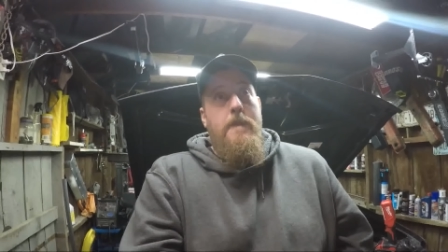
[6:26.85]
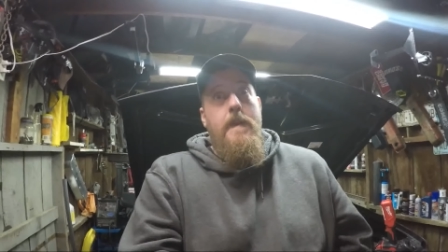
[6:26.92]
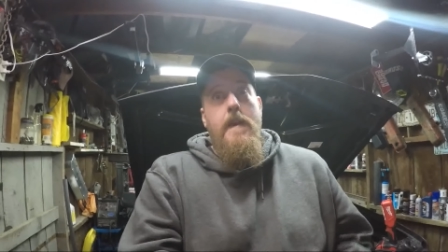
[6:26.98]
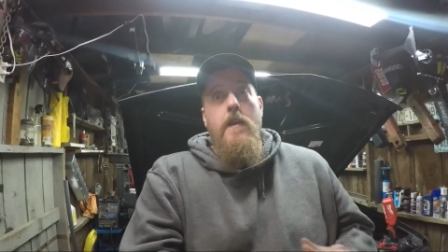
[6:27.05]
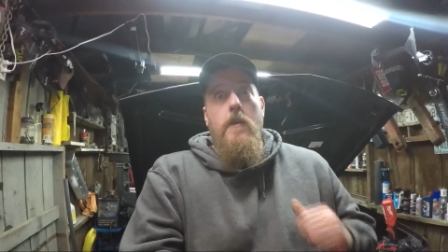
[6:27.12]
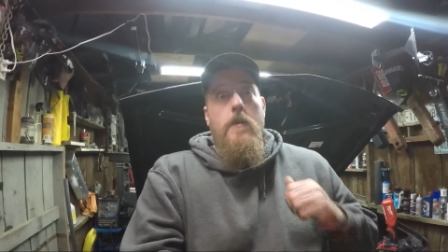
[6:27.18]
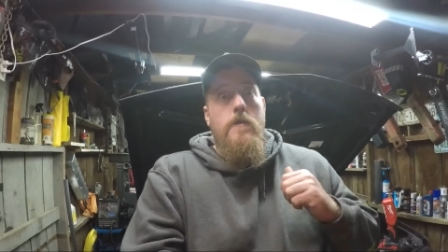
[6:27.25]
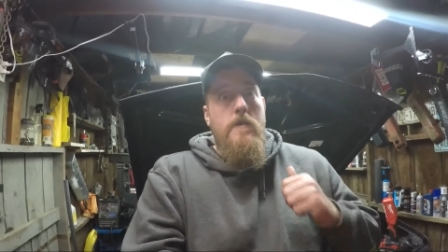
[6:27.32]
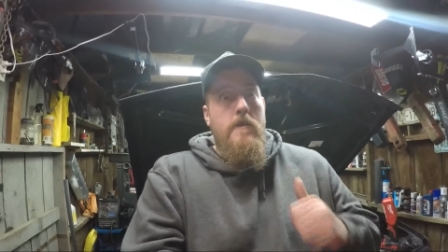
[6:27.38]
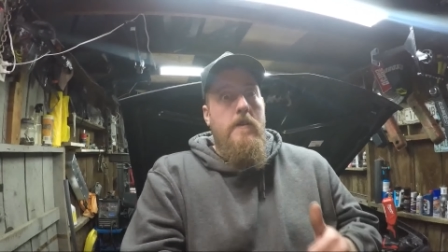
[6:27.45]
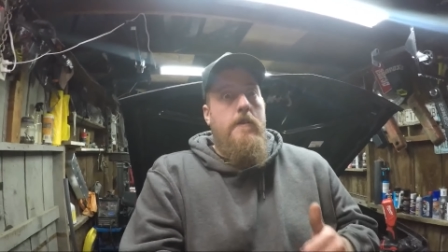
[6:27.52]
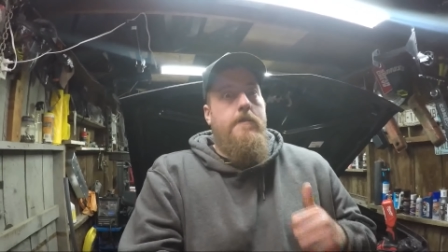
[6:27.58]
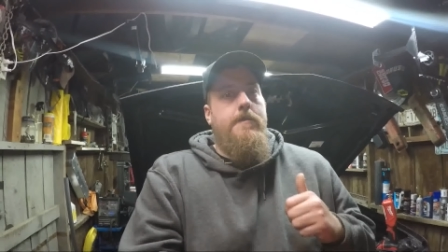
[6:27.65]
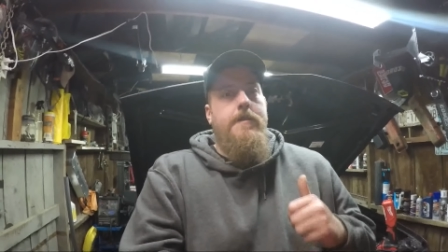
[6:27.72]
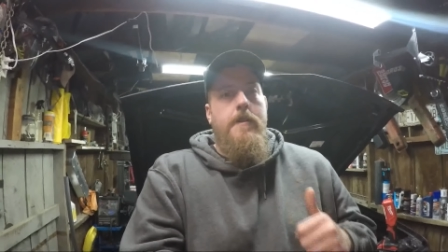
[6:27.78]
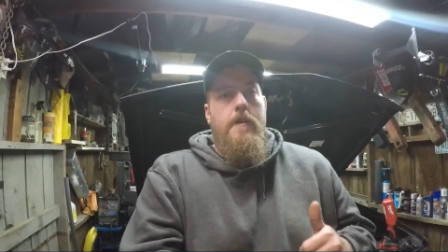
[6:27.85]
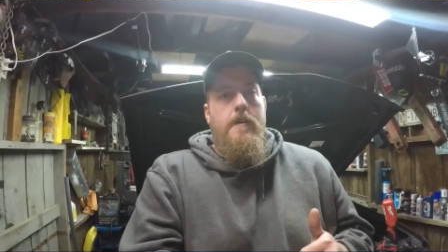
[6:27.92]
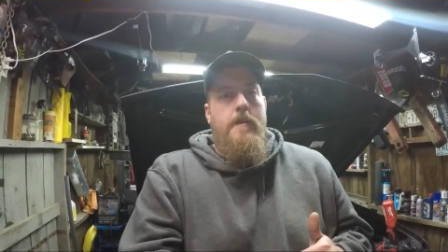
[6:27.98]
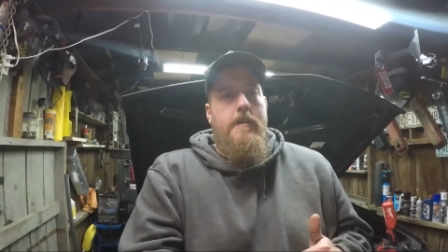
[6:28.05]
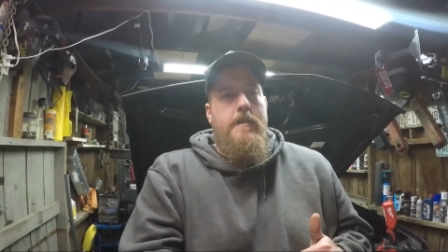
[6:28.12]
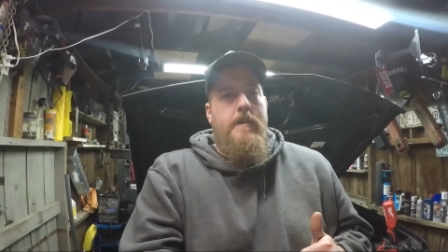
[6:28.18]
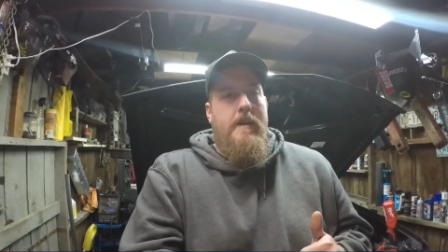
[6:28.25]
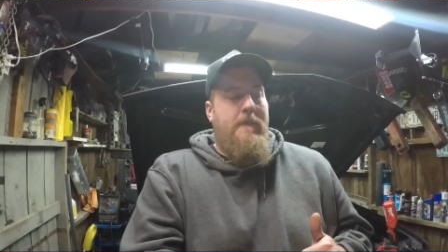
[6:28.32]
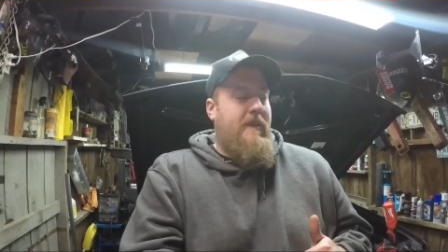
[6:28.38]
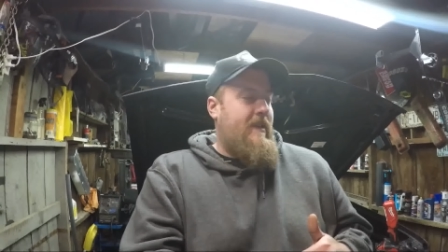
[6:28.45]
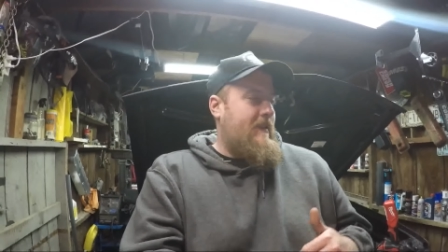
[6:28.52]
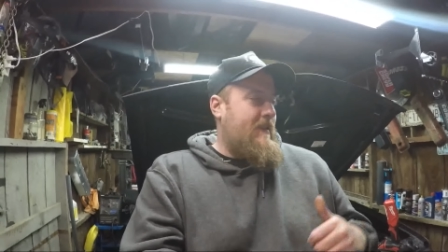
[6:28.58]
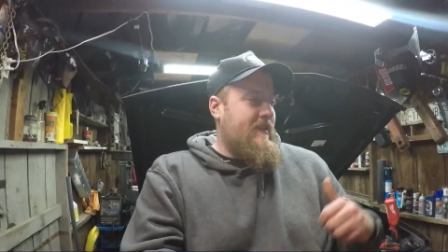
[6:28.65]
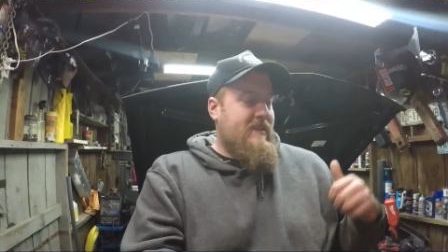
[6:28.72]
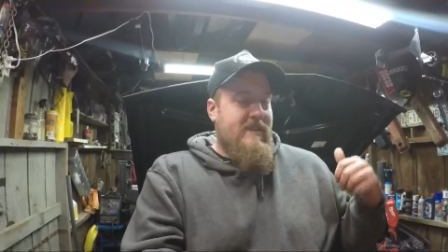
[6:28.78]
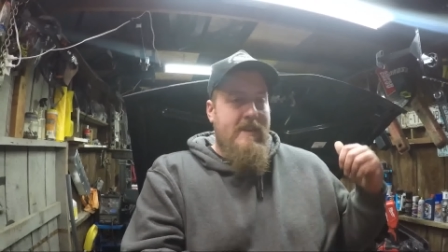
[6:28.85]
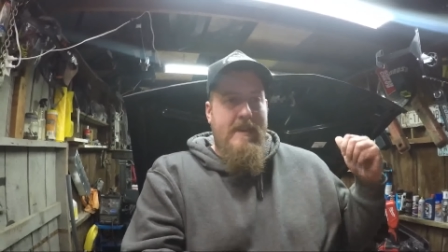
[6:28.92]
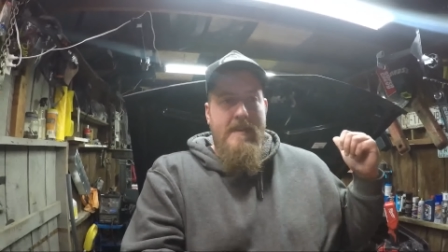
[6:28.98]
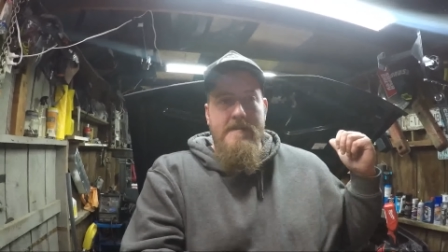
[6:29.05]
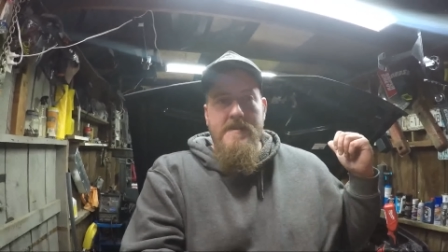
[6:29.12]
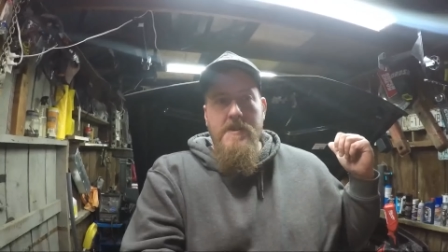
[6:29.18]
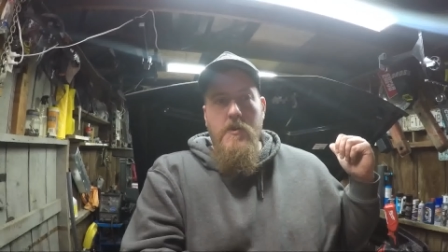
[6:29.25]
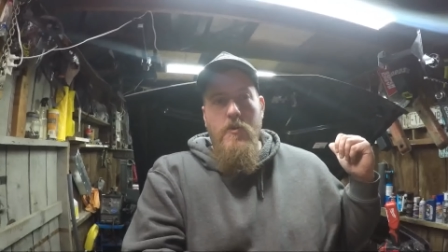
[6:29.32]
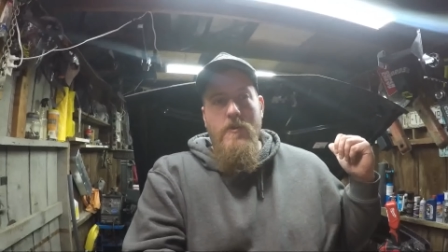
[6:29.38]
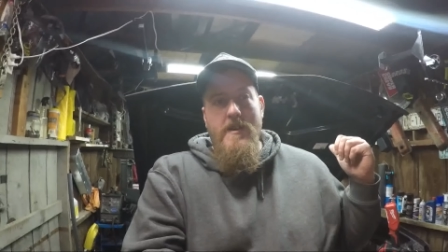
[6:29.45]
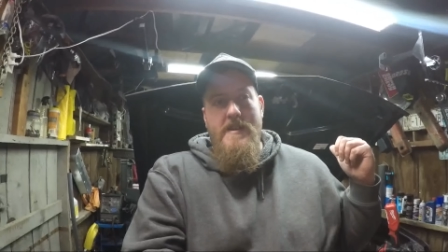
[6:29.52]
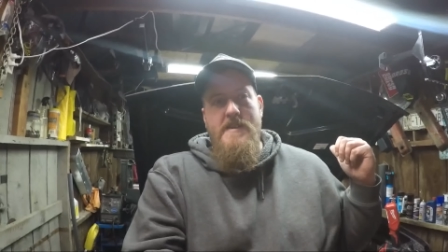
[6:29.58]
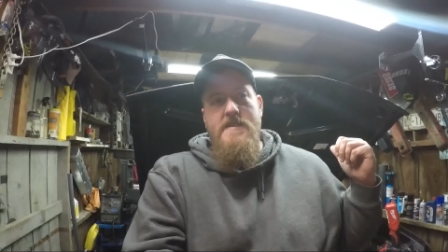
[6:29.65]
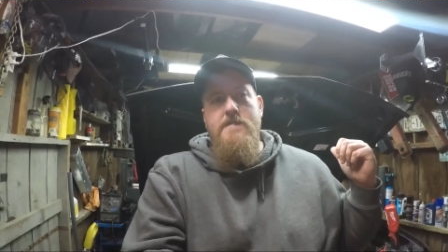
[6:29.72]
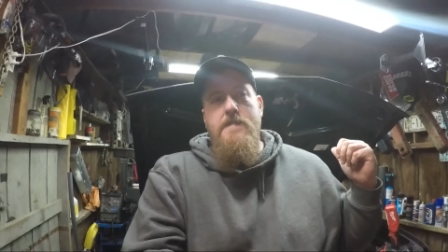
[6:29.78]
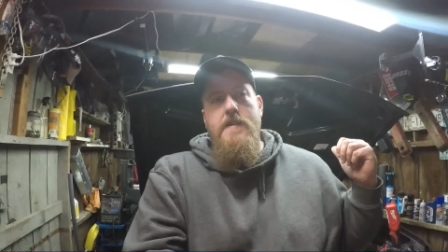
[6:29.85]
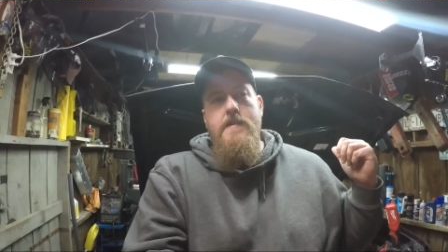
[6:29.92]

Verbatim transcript: they are long gone. I mean, this thing is crisp